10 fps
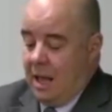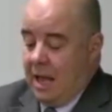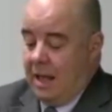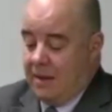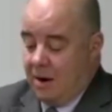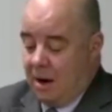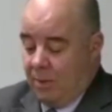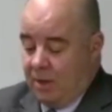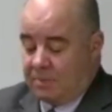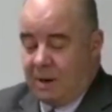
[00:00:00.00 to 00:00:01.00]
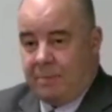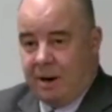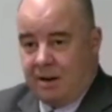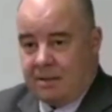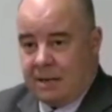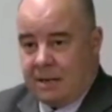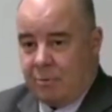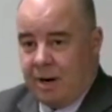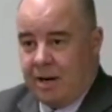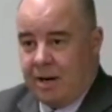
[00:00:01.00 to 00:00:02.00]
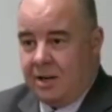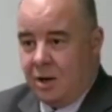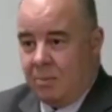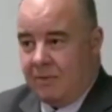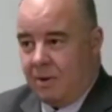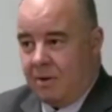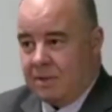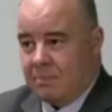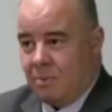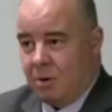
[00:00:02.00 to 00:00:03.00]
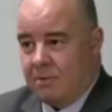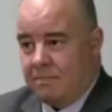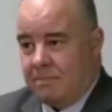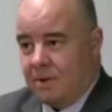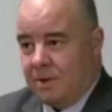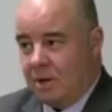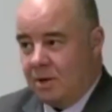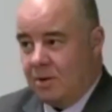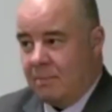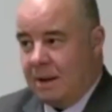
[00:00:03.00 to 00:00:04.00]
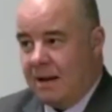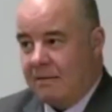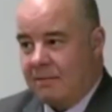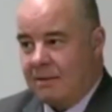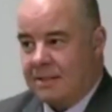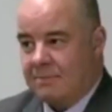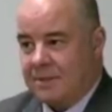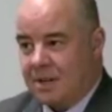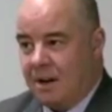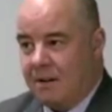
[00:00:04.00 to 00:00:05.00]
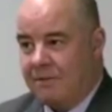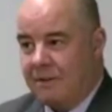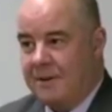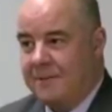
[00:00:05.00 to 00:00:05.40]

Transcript: And there I was. My parents separated a year before I was born. You can do the math, something's off.